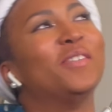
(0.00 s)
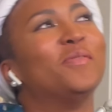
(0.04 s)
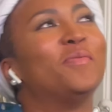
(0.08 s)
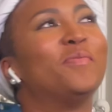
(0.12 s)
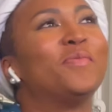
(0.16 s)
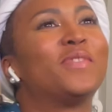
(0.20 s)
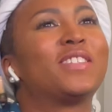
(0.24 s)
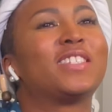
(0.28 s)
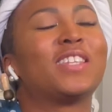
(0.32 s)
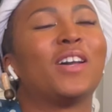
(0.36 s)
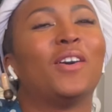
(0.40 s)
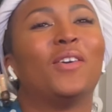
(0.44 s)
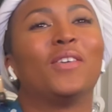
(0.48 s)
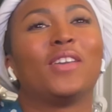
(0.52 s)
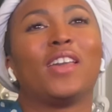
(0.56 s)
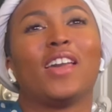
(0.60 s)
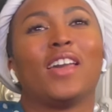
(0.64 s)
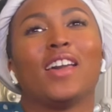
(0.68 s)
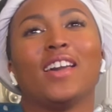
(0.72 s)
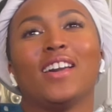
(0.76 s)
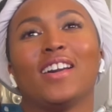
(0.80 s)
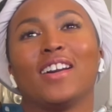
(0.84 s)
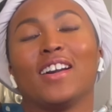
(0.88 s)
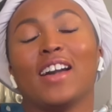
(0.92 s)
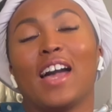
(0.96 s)
So
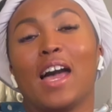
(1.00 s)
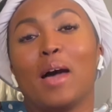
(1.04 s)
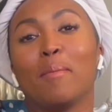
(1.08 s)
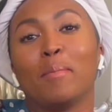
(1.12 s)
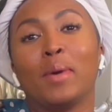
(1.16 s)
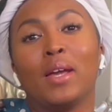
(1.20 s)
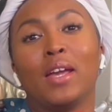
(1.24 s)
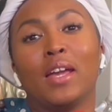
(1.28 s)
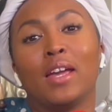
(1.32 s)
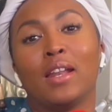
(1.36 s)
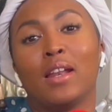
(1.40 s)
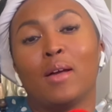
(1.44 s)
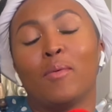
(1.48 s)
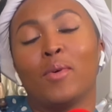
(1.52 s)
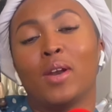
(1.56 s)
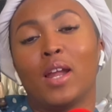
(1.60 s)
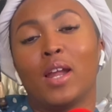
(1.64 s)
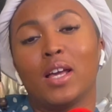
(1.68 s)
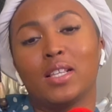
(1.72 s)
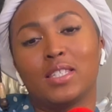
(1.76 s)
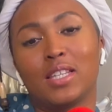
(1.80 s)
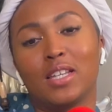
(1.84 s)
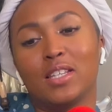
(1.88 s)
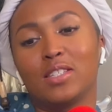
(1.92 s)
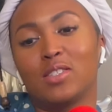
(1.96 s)
yeah, and when I
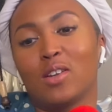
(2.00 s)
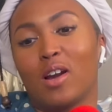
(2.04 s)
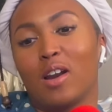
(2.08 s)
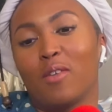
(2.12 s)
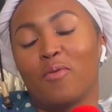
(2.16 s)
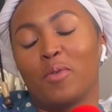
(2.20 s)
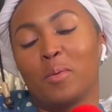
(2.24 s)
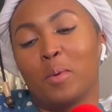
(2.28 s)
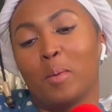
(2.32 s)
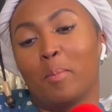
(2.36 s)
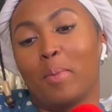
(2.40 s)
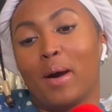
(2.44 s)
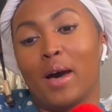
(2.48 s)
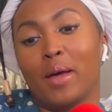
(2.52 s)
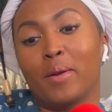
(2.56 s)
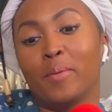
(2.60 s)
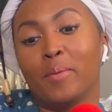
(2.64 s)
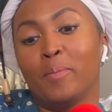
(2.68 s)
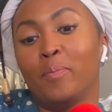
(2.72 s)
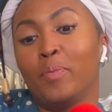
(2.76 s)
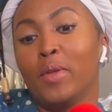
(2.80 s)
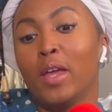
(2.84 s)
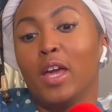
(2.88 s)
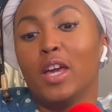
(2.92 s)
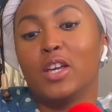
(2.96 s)
say started from the
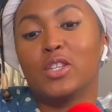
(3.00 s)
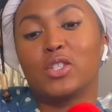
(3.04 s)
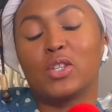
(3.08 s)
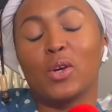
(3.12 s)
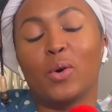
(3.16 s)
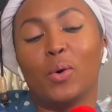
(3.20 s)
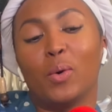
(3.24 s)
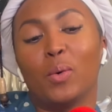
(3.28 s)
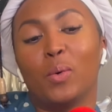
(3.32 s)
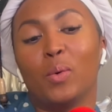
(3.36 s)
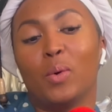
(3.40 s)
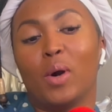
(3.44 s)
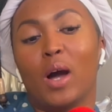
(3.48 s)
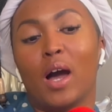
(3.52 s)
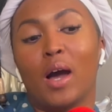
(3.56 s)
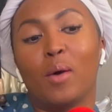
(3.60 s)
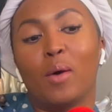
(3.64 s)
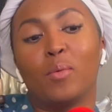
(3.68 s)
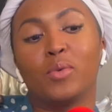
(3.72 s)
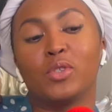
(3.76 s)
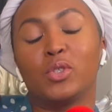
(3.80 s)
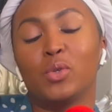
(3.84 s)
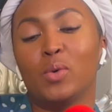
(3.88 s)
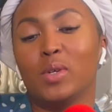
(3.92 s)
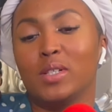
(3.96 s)
bottom, so I
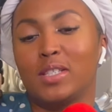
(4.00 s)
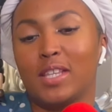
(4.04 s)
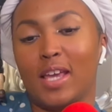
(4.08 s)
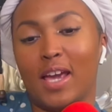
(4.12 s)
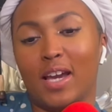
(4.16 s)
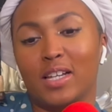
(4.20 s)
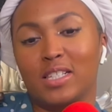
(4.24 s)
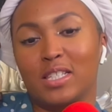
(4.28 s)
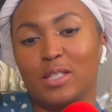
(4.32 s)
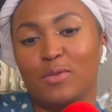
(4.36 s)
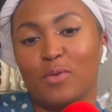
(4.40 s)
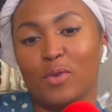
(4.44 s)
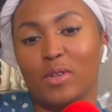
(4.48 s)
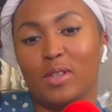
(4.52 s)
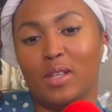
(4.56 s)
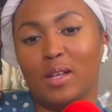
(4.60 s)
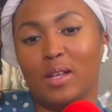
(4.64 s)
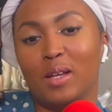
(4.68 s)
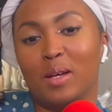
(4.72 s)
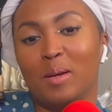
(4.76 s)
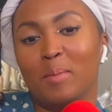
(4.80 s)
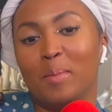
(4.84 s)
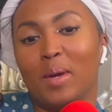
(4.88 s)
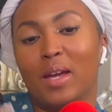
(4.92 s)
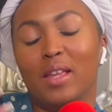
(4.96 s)
was doing taxes for
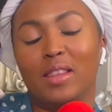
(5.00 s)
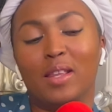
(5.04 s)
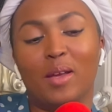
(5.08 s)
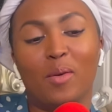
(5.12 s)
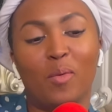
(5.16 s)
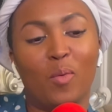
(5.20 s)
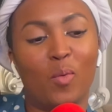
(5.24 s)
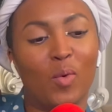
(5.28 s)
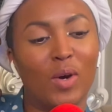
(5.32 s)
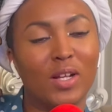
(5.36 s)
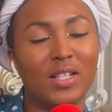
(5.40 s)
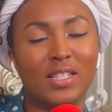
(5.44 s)
them, and then